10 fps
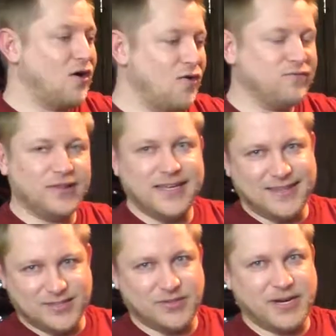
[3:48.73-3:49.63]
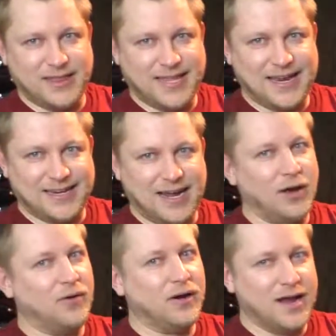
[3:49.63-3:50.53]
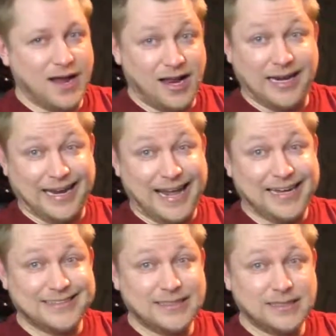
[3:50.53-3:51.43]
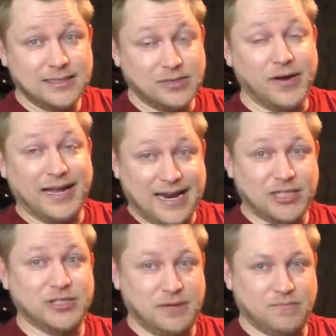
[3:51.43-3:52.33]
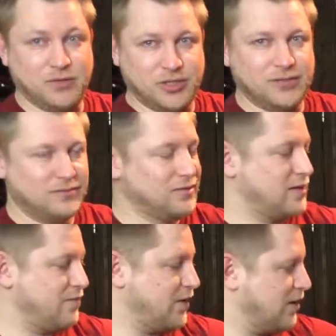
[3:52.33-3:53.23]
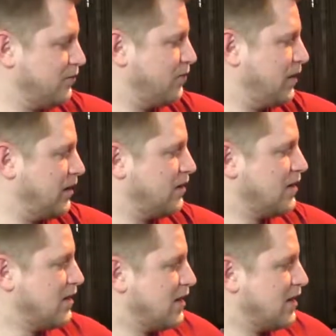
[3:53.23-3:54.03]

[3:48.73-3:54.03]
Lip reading: Hopefully this will cut that down a lot so I can actually push stuff out better